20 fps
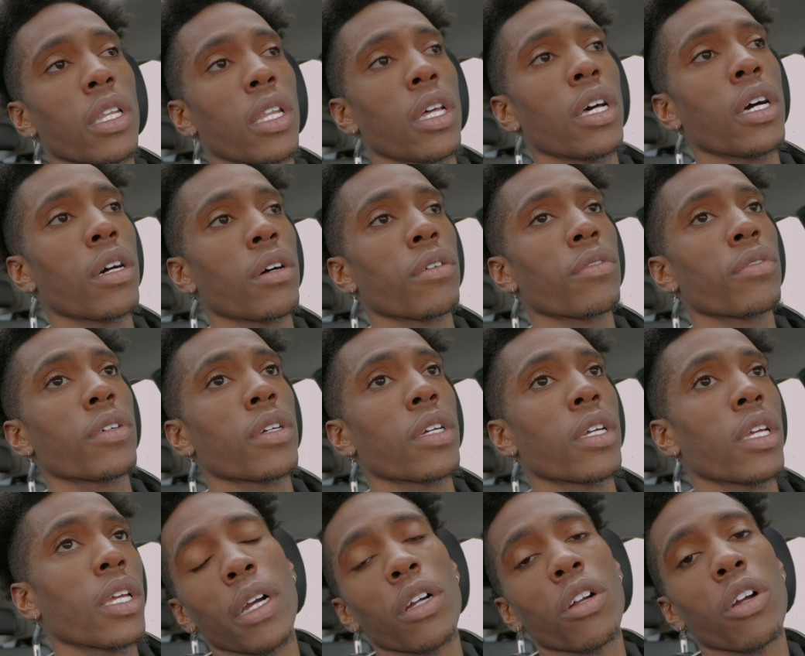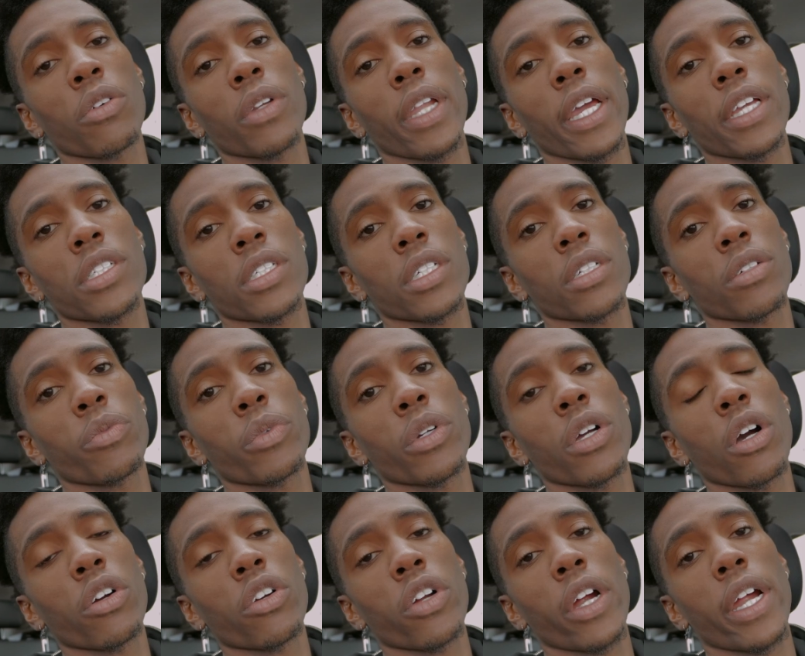love. My Crow Nation, we
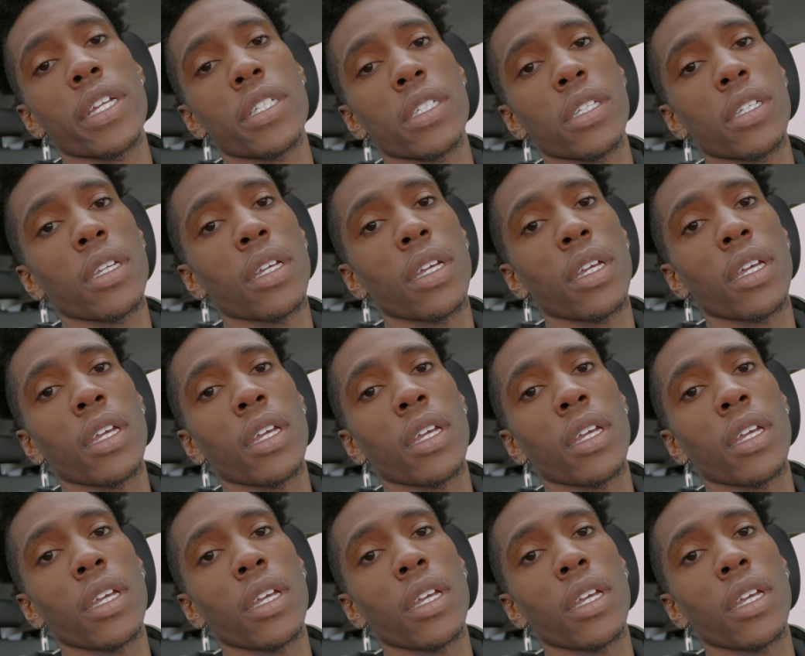go crazy.